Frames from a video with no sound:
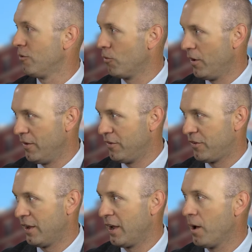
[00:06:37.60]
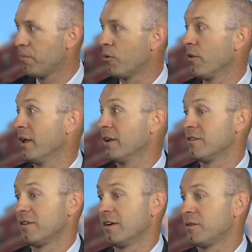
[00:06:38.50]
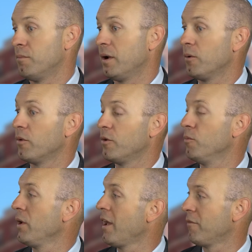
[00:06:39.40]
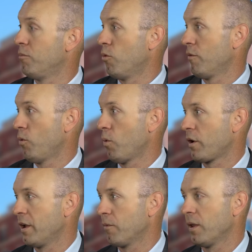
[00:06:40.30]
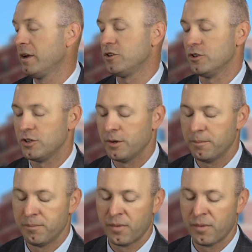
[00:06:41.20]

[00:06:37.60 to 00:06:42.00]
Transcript: run this thing up, or are they going to select somebody with whom we have more of a working relationship?